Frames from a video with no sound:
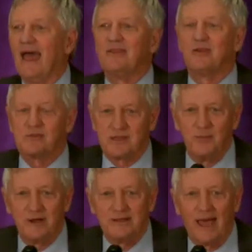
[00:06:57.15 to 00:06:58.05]
and do
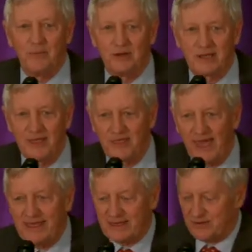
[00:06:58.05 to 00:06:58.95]
some more networking.
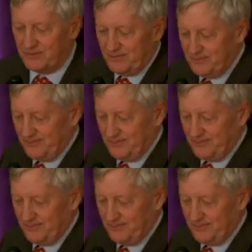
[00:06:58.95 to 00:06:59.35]
Thank you.